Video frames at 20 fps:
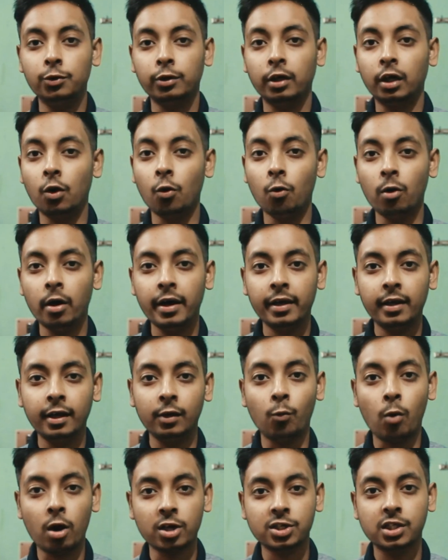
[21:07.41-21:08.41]
You can go ahead
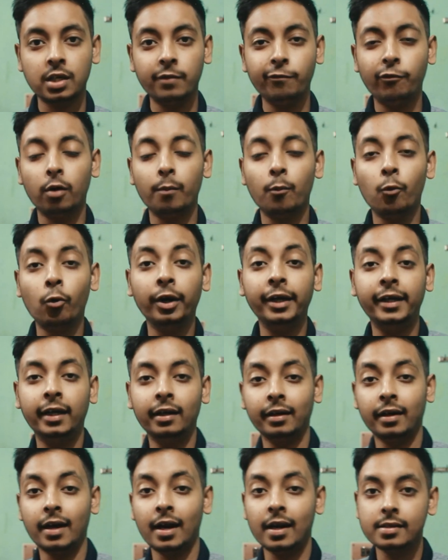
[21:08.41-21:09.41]
and watch them for more
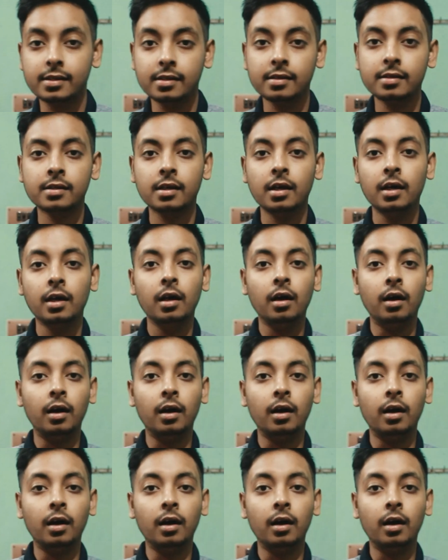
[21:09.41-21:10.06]
detailed analysis.